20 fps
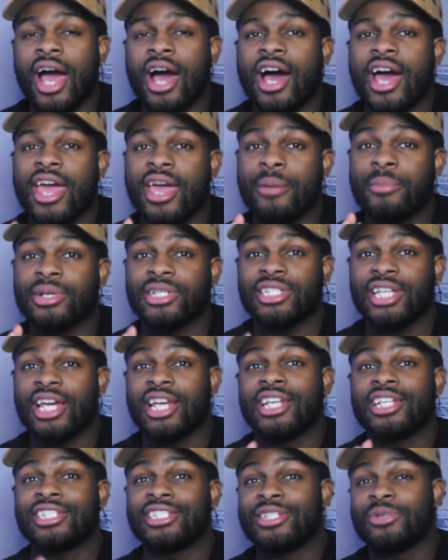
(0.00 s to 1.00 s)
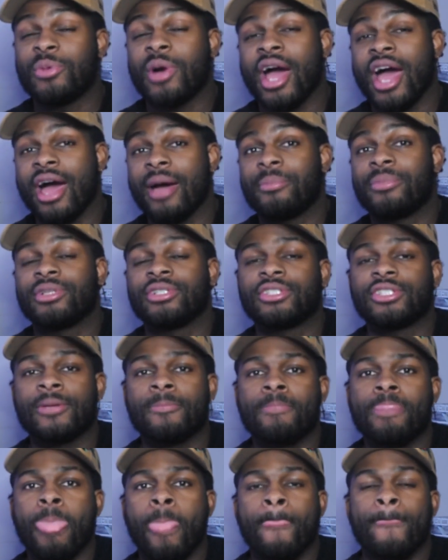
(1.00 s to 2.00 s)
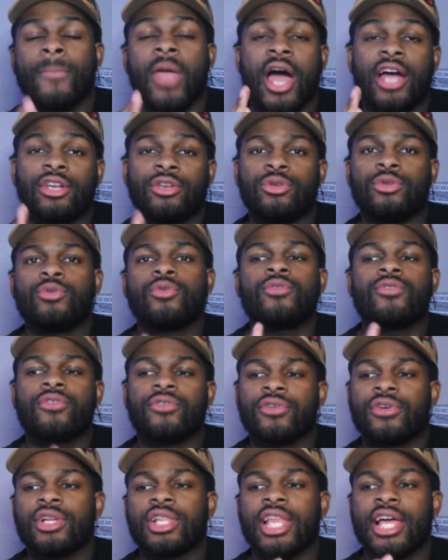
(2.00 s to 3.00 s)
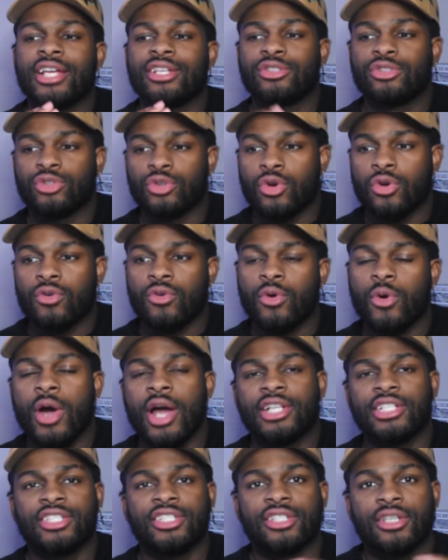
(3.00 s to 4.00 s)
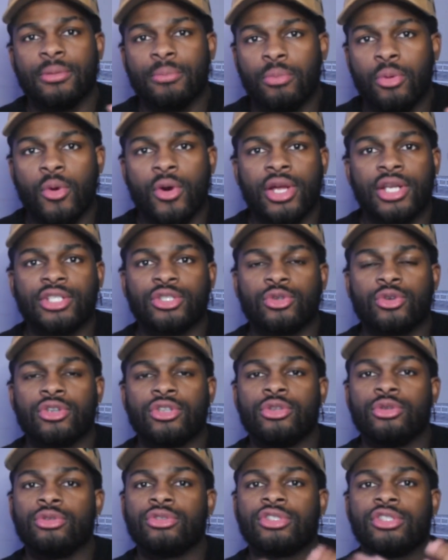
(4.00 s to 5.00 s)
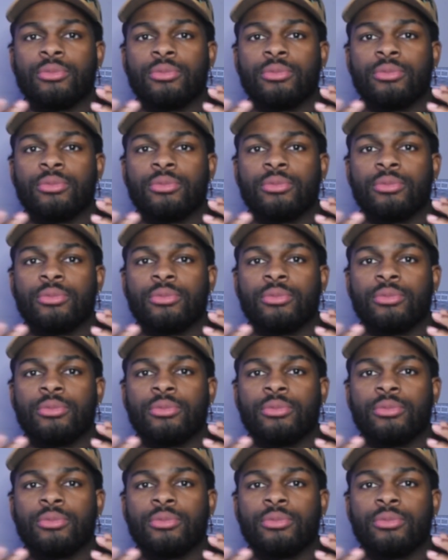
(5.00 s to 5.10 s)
I am excited to see what happens. I do feel like Zoro at some point is going to use the